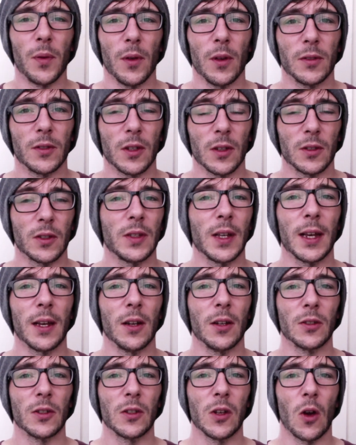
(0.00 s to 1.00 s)

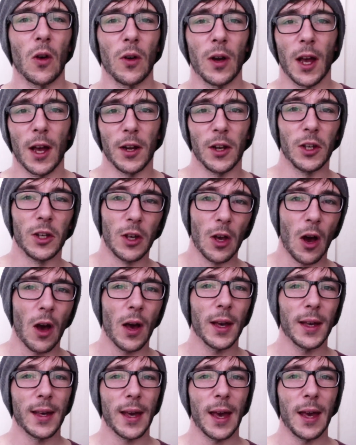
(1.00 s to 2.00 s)
singing a song, and a
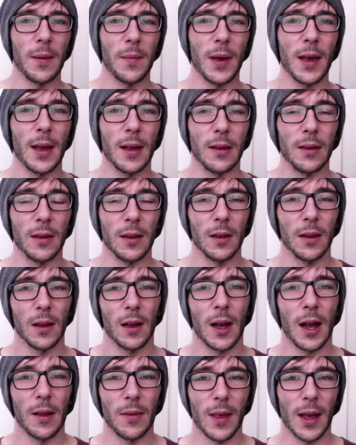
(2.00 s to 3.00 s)
guy came in
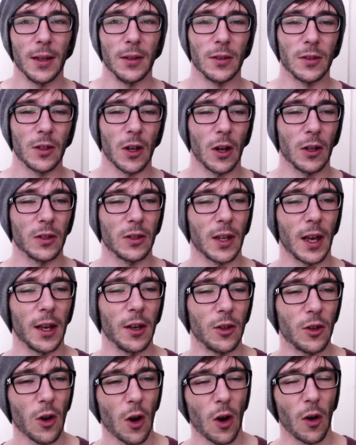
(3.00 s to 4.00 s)
and then started
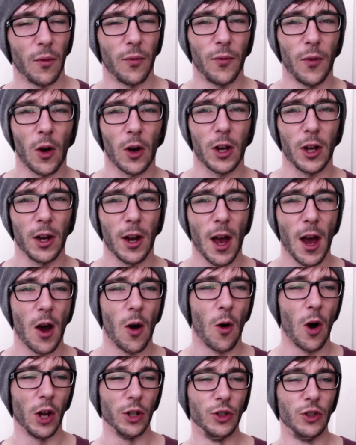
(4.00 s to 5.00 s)
saying, "God fucking
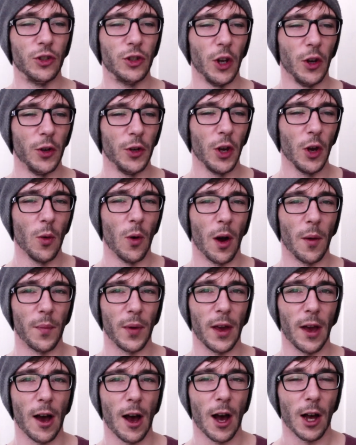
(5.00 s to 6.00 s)
hell, I'd do you up
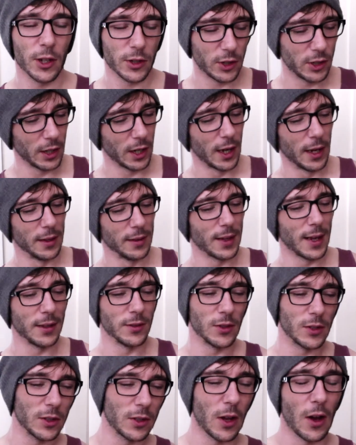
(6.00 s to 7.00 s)
the arse," and
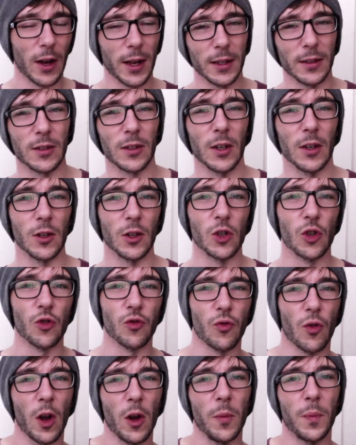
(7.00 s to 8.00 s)
then started to
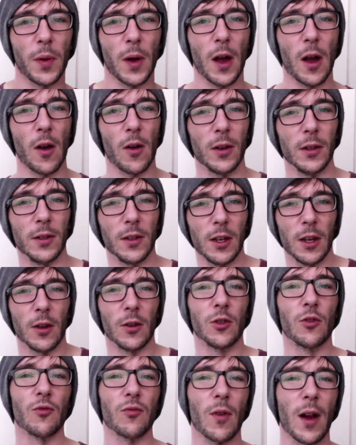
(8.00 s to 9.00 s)
grope her
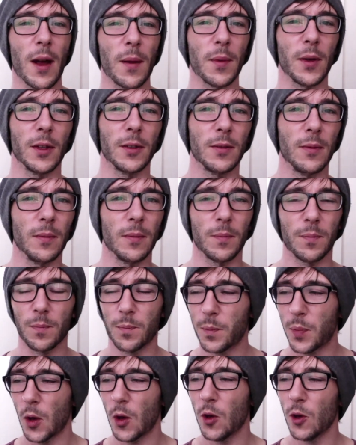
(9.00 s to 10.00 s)
and grab her
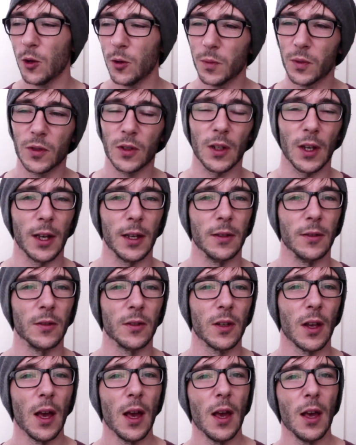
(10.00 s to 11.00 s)
boobs
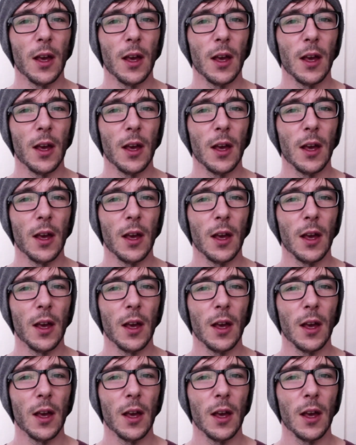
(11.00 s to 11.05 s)
and